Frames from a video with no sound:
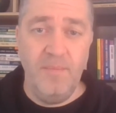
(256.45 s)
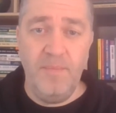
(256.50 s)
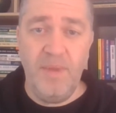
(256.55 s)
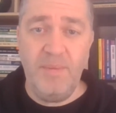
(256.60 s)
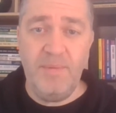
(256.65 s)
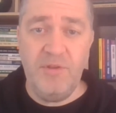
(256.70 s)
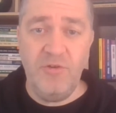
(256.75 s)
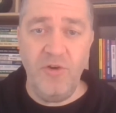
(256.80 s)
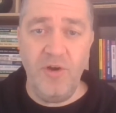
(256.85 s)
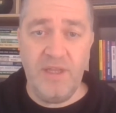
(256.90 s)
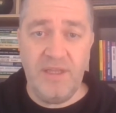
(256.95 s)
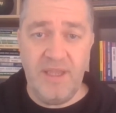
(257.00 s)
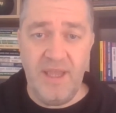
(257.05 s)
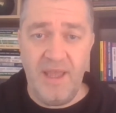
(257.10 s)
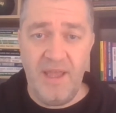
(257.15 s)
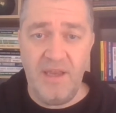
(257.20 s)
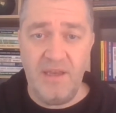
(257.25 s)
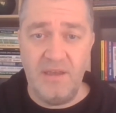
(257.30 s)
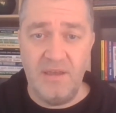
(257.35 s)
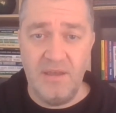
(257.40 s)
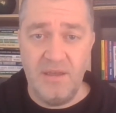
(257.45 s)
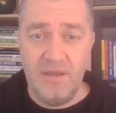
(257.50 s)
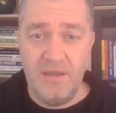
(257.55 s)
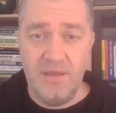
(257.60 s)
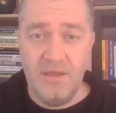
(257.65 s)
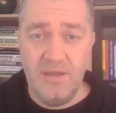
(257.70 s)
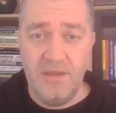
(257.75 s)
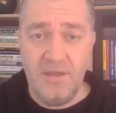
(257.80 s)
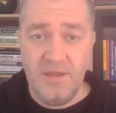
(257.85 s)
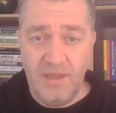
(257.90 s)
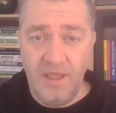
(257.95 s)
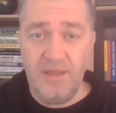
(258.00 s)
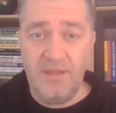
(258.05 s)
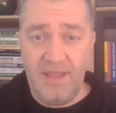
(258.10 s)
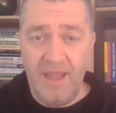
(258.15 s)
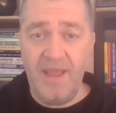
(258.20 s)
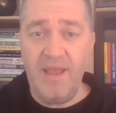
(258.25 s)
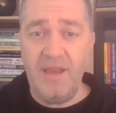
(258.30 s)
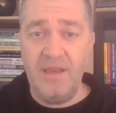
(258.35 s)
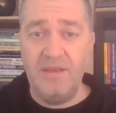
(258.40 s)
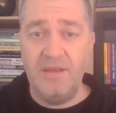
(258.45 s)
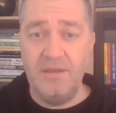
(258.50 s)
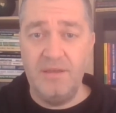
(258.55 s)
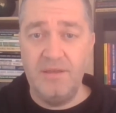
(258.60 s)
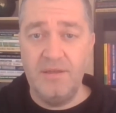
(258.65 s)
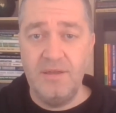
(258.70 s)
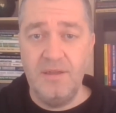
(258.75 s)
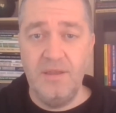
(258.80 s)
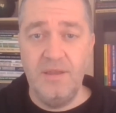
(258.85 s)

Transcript: Maybe try 10. Yeah, 10